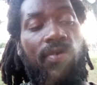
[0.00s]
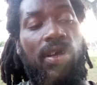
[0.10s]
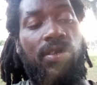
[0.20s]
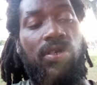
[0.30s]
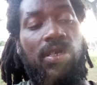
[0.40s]
in every
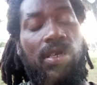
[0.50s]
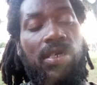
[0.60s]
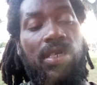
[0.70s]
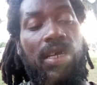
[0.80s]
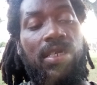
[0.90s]
country, city,
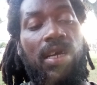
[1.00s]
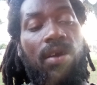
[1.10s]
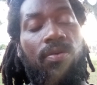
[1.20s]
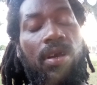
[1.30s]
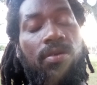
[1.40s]
state,
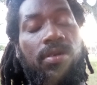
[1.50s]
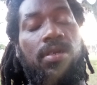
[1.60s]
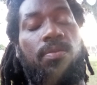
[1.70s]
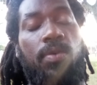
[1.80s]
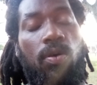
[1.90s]
town, county,
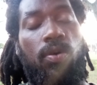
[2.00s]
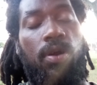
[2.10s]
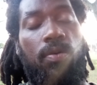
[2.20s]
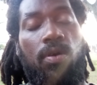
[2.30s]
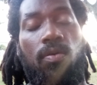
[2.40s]
zip code,
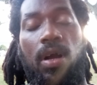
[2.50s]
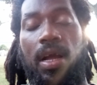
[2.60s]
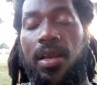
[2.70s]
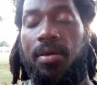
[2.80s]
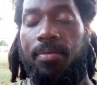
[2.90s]
area code,
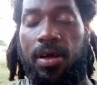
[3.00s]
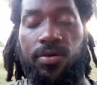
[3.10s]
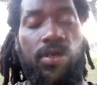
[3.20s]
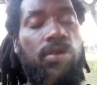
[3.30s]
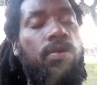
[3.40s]
island,
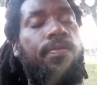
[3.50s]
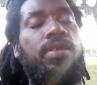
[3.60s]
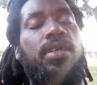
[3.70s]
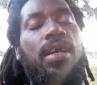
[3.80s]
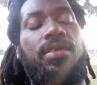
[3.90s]
mountain,
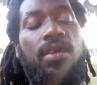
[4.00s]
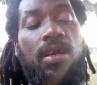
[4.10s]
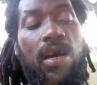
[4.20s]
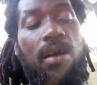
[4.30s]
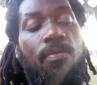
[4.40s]
universe, gas,
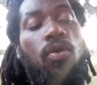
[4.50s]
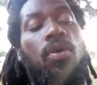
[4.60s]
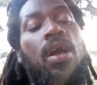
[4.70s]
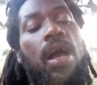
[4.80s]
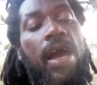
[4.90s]
"Cosmo,
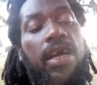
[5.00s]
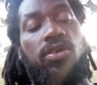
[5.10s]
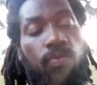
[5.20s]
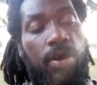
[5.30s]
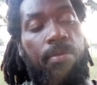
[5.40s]

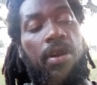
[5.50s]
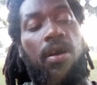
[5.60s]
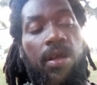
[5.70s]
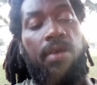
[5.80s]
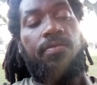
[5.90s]
astral realm, and
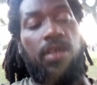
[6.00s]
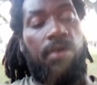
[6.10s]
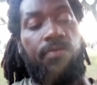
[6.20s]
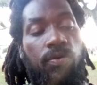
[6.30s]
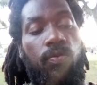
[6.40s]
all the heavens and
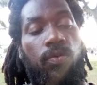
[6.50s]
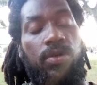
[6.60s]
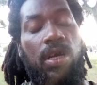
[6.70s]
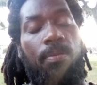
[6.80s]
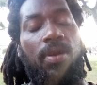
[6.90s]
heavens of the
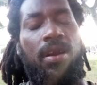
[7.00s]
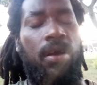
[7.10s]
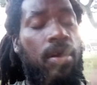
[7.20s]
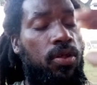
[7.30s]
top planet.